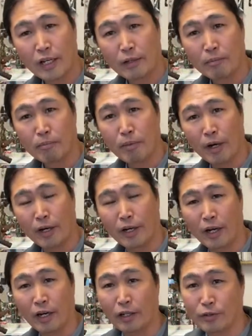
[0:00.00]
But
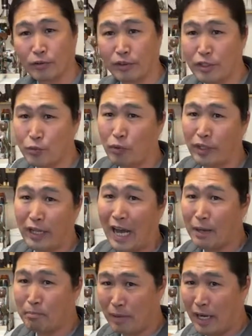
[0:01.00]
uh, so this one,
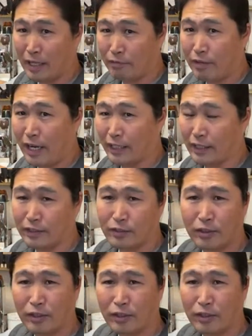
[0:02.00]
I modified it.